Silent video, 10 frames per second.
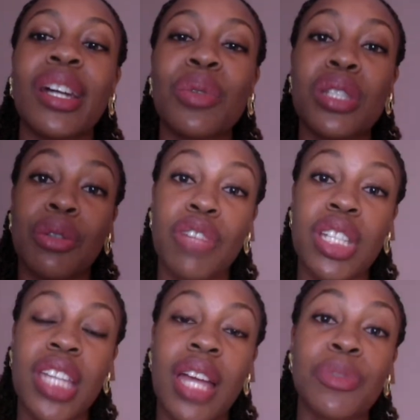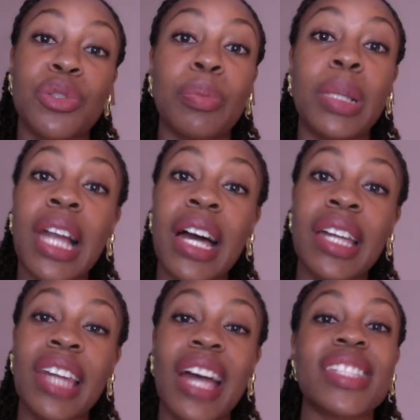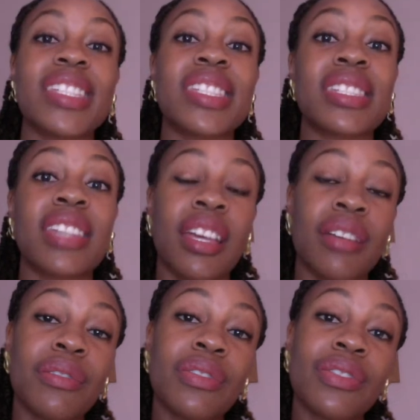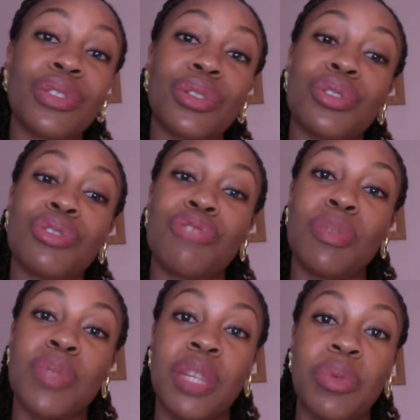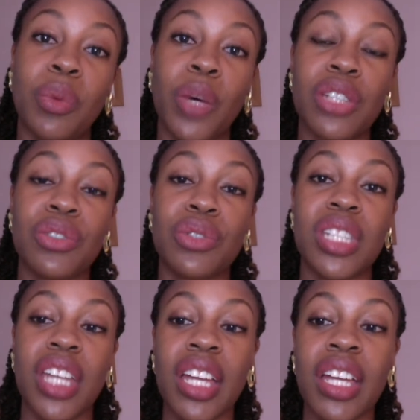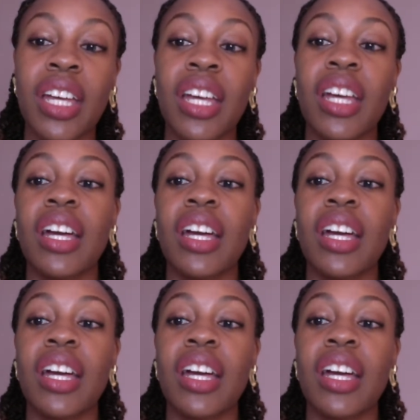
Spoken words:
now it's a great time to plan and save for those trips that we want to take.